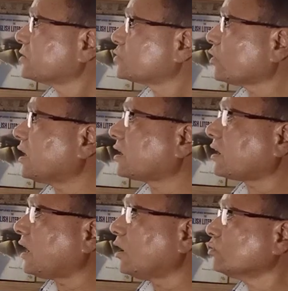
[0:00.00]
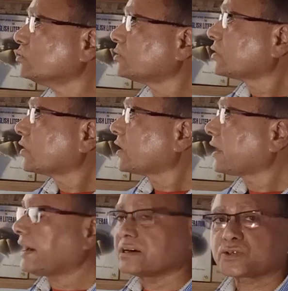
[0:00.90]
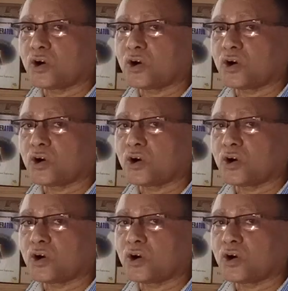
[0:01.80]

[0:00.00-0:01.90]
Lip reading: So a cow has